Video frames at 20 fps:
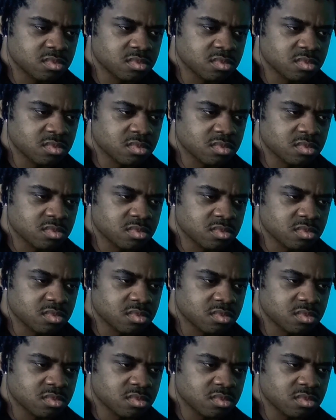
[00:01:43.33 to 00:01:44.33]

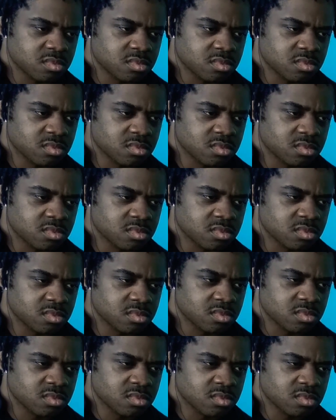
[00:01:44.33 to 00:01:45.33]

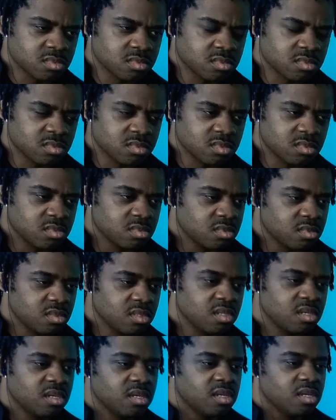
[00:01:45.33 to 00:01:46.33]

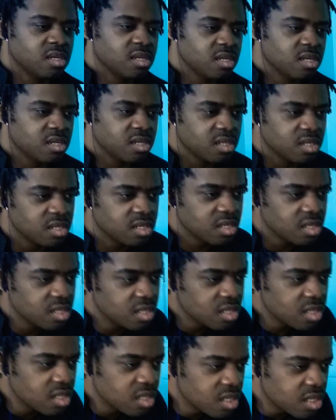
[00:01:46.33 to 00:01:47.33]

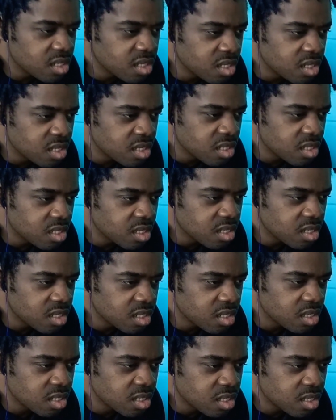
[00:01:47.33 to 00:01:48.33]

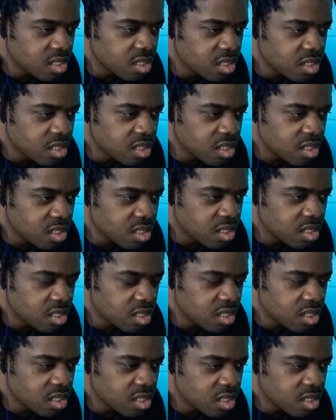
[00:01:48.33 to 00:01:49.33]

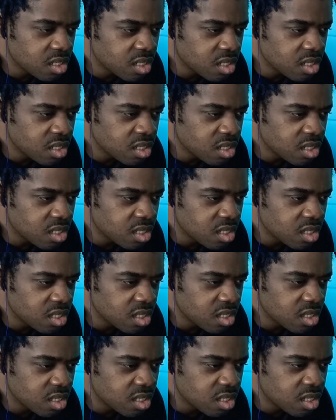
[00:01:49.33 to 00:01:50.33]

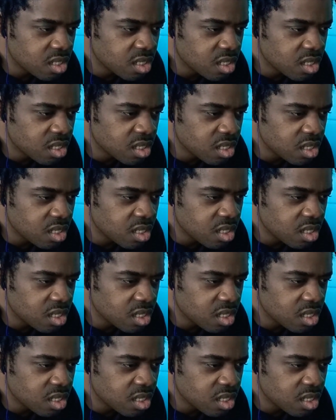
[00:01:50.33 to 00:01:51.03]
(no one is talking)